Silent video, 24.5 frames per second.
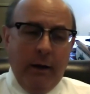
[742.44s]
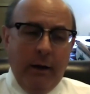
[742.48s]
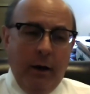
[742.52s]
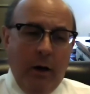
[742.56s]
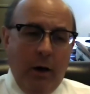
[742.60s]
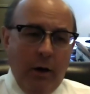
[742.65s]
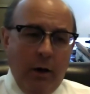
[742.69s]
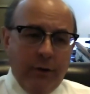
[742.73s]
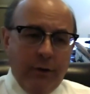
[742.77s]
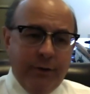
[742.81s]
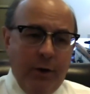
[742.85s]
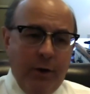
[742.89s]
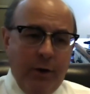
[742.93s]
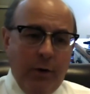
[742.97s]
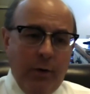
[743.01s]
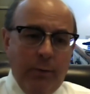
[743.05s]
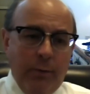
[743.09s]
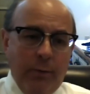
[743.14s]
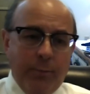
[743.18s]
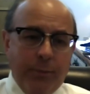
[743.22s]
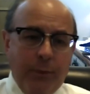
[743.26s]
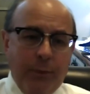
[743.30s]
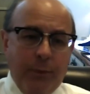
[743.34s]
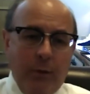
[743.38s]

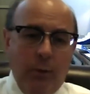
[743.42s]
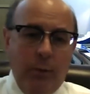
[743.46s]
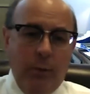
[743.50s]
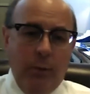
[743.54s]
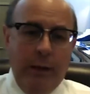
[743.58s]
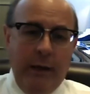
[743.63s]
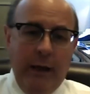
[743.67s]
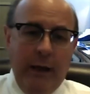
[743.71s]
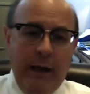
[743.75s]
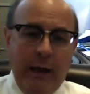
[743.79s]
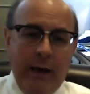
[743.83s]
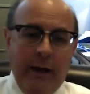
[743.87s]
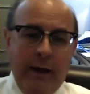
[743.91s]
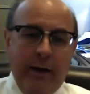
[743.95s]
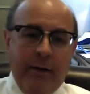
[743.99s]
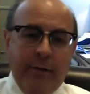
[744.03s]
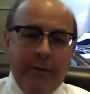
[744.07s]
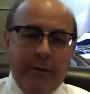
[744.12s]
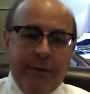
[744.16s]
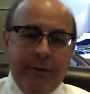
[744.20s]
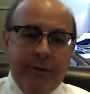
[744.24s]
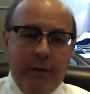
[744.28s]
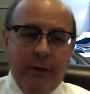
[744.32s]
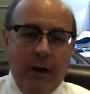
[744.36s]
Also, we
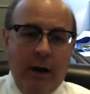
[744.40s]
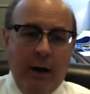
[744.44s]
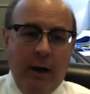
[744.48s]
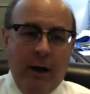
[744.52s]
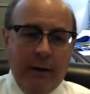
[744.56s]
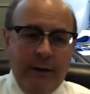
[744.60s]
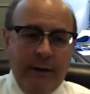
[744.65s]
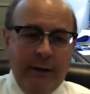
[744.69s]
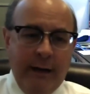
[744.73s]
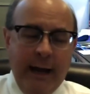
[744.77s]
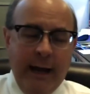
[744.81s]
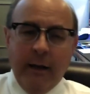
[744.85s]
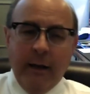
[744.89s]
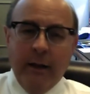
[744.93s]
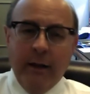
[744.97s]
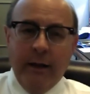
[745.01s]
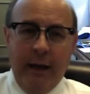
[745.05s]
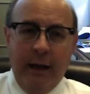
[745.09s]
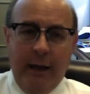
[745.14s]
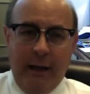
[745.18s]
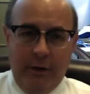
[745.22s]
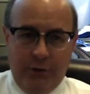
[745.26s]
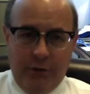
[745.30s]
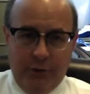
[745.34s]
have gotten an
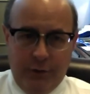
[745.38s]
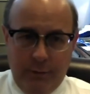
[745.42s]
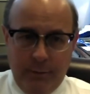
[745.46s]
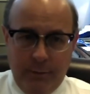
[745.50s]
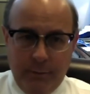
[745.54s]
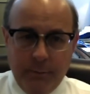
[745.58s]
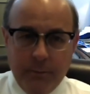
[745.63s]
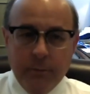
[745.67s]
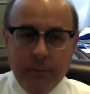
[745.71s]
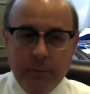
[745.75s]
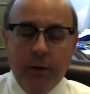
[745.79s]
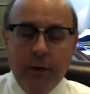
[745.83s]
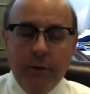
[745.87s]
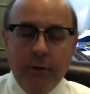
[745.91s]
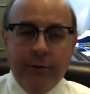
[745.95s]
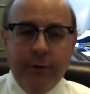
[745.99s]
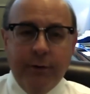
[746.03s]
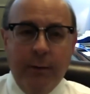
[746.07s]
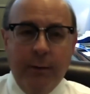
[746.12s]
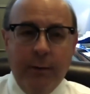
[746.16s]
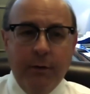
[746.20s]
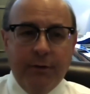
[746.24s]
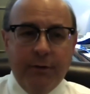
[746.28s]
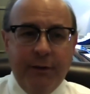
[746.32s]
allocation
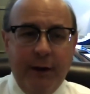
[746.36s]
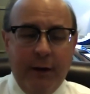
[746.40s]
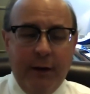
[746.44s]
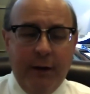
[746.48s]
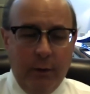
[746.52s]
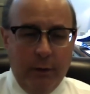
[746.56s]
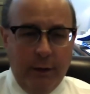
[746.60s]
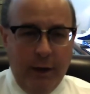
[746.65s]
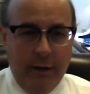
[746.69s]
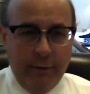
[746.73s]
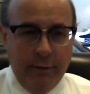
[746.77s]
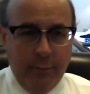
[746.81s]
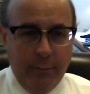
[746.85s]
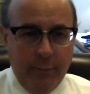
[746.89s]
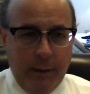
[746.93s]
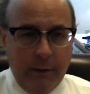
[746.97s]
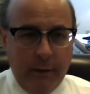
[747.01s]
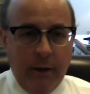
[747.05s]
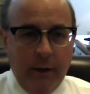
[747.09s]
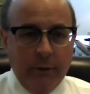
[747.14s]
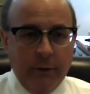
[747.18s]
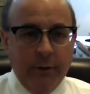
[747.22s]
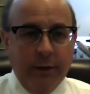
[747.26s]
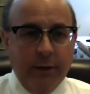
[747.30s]
from the federal
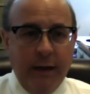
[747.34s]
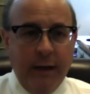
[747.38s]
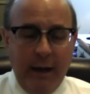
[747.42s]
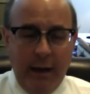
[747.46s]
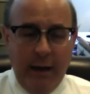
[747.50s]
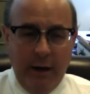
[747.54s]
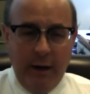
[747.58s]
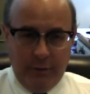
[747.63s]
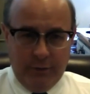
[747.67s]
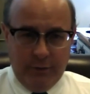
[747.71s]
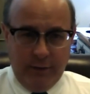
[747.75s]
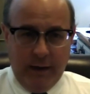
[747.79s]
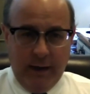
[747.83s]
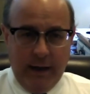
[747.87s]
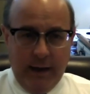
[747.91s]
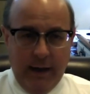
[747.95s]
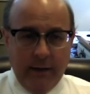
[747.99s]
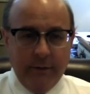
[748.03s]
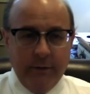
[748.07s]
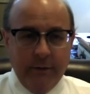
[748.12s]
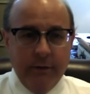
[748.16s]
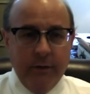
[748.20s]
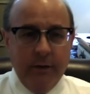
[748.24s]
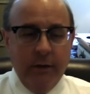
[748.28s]
government under the CARES
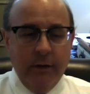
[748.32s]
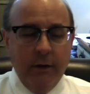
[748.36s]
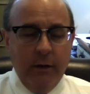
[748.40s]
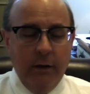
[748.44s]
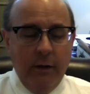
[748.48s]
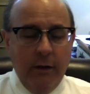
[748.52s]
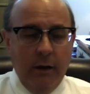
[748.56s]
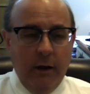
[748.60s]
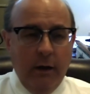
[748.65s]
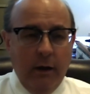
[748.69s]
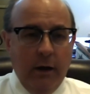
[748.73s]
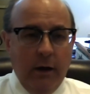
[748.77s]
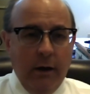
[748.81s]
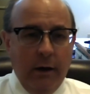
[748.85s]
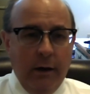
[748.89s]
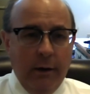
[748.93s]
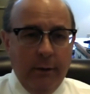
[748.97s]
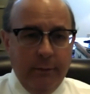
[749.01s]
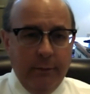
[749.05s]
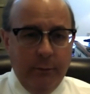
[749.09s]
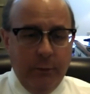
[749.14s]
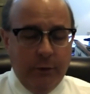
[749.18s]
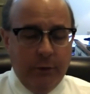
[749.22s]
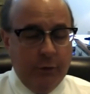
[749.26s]
Act,
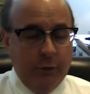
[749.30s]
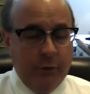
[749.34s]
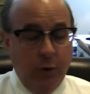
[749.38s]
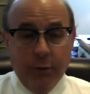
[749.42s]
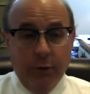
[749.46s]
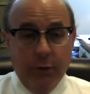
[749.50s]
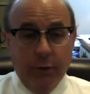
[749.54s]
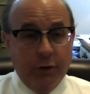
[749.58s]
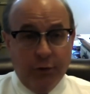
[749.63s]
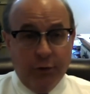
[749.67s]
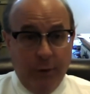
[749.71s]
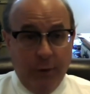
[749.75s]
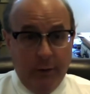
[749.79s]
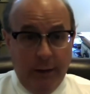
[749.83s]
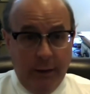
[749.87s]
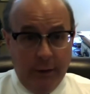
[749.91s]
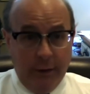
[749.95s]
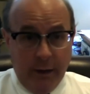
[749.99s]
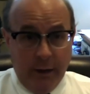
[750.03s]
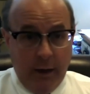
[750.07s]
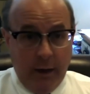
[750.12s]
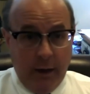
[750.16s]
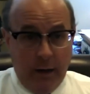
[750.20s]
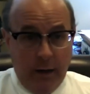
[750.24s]
which is over $1
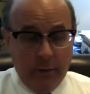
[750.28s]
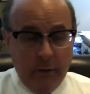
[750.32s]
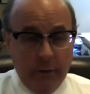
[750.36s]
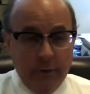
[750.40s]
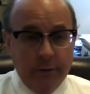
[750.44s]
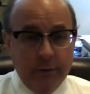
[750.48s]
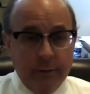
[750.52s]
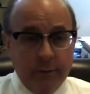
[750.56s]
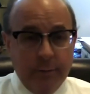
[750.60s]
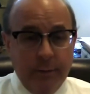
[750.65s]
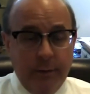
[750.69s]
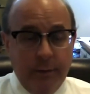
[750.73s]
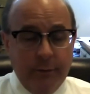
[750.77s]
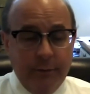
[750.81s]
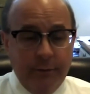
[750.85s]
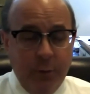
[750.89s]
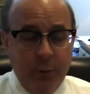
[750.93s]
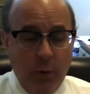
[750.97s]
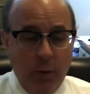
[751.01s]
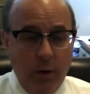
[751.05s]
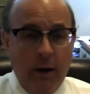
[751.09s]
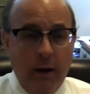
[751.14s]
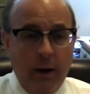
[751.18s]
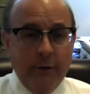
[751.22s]
trillion, but
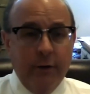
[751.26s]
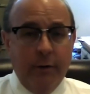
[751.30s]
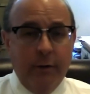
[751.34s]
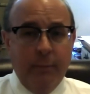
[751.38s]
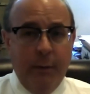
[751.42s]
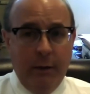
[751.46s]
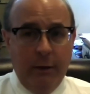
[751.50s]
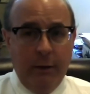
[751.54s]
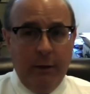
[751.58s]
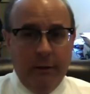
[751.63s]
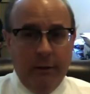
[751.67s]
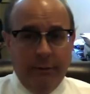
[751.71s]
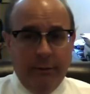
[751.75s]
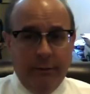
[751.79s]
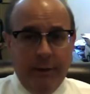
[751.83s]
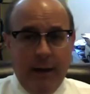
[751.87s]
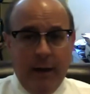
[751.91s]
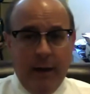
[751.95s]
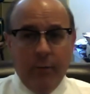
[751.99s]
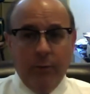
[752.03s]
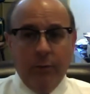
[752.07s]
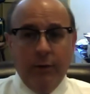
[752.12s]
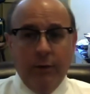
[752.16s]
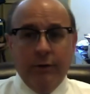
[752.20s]
400 million of
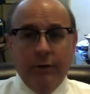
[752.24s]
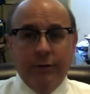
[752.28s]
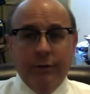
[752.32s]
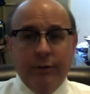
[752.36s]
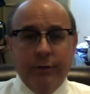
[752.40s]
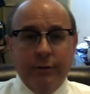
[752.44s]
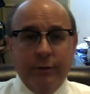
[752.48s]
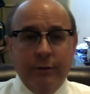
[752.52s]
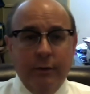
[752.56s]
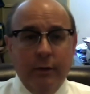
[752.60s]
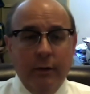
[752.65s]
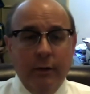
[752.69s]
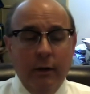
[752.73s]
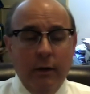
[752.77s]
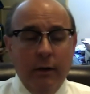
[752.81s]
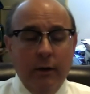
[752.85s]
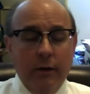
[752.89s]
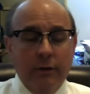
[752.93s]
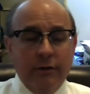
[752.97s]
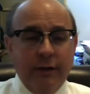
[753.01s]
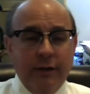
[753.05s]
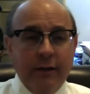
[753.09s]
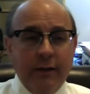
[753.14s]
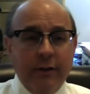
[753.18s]
that was
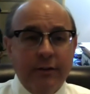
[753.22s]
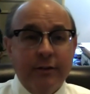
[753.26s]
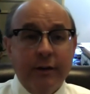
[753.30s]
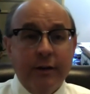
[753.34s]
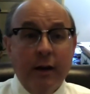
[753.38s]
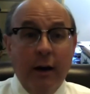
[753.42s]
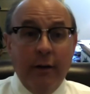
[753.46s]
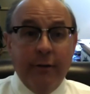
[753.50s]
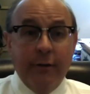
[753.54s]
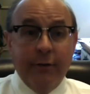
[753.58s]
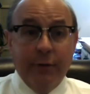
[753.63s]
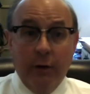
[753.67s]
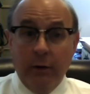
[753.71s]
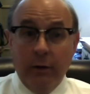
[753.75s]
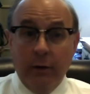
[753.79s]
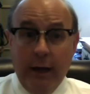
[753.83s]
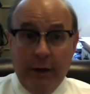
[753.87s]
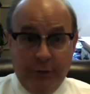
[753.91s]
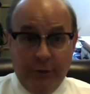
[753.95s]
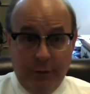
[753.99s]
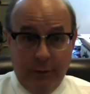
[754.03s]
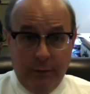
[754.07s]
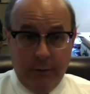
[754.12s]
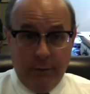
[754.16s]
set aside for
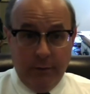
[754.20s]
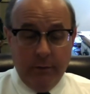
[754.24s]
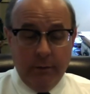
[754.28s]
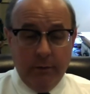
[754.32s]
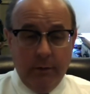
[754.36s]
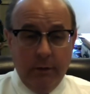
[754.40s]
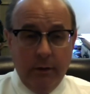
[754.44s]
election